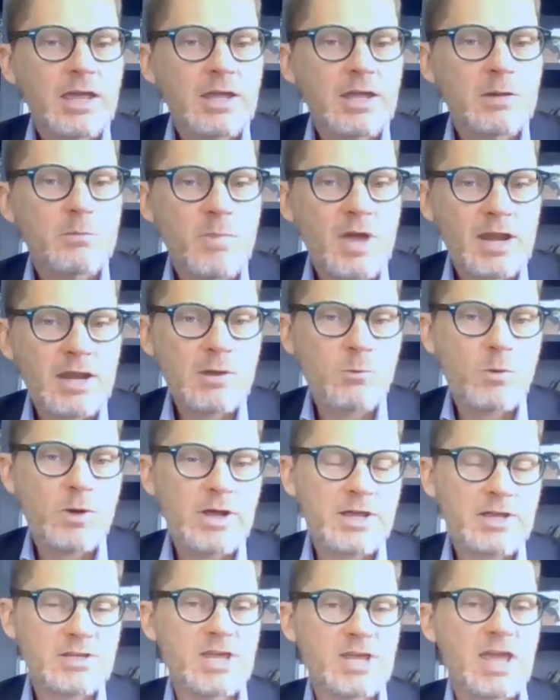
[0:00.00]
in many
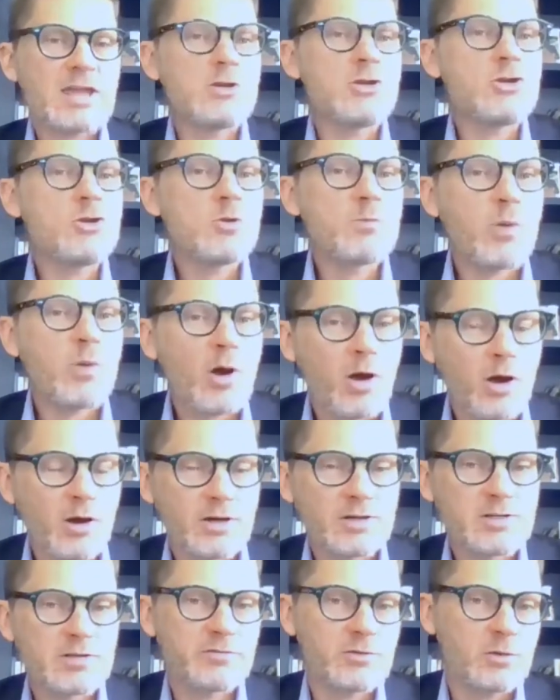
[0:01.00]
ways, a new
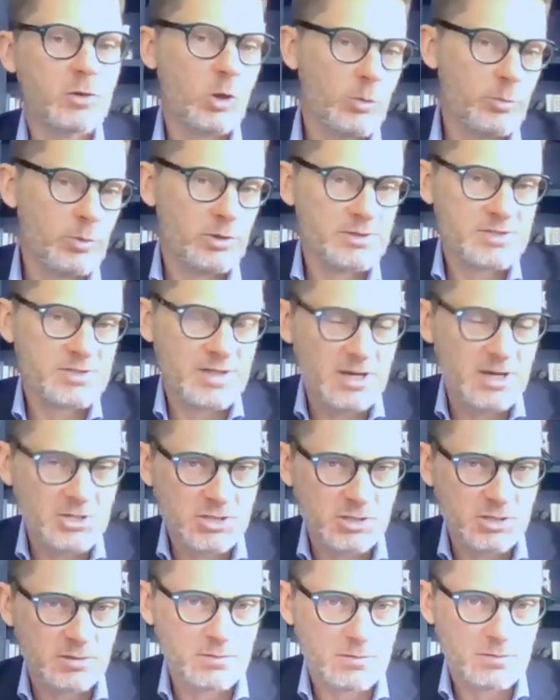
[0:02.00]
part of
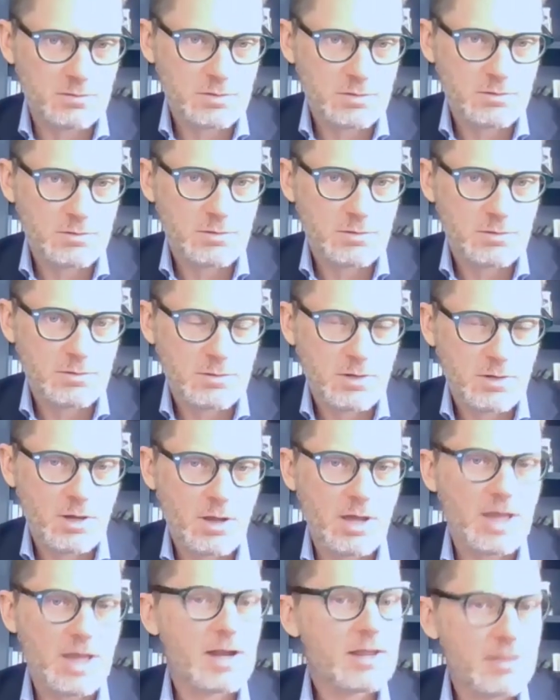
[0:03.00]
globalization.
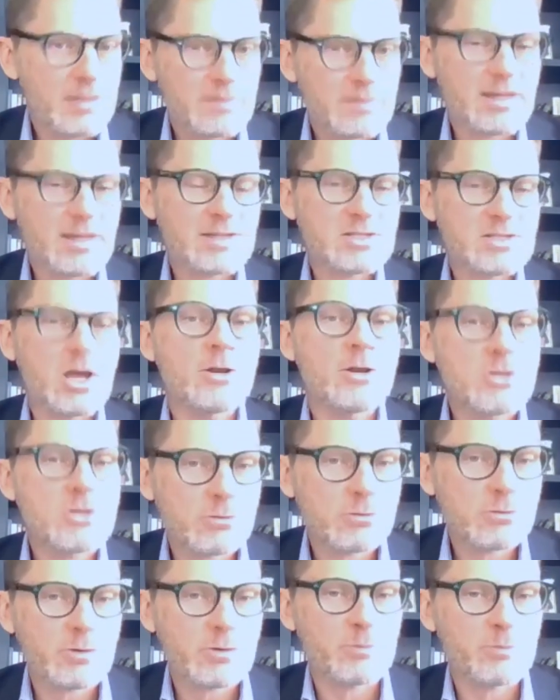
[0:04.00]
And I think that's
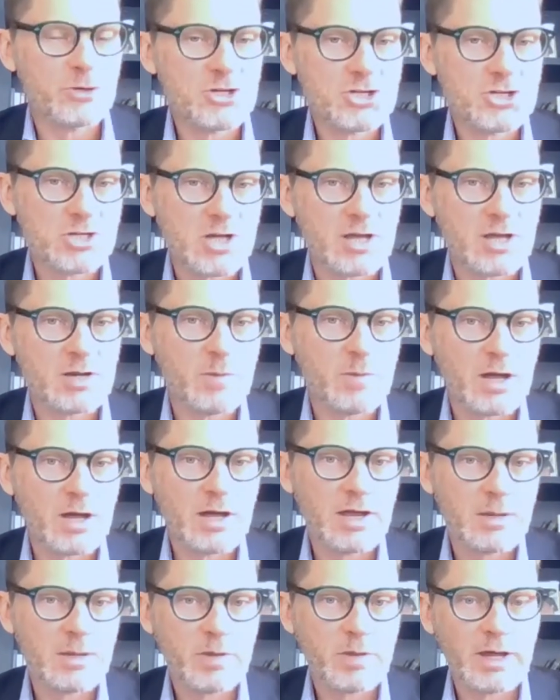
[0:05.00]
underappreciated
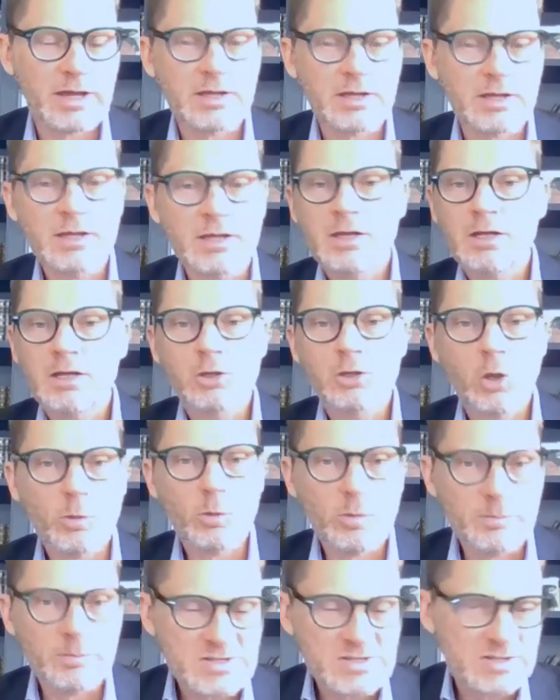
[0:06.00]
by
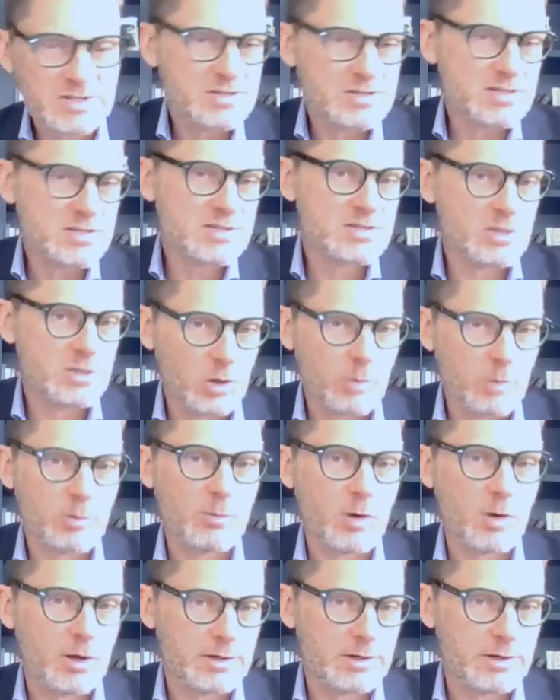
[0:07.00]
global businesses and
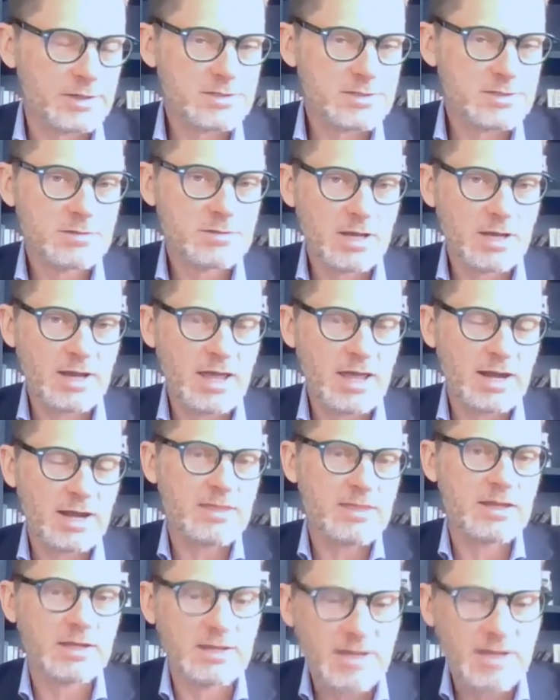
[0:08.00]
global markets. And
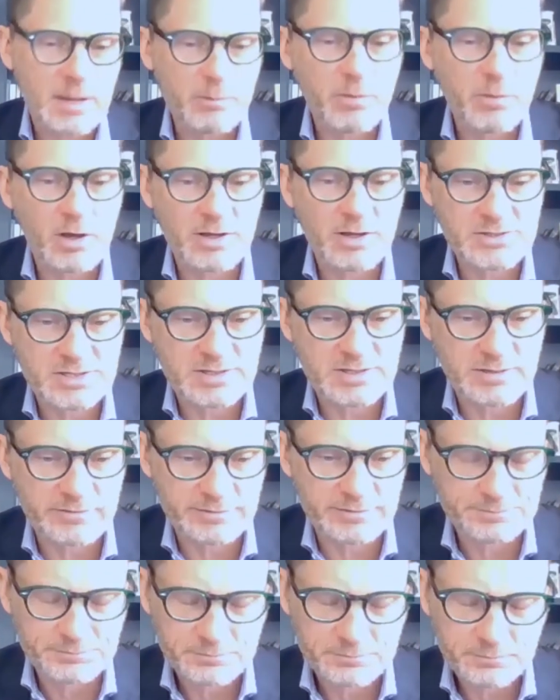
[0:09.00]
I think a net positive.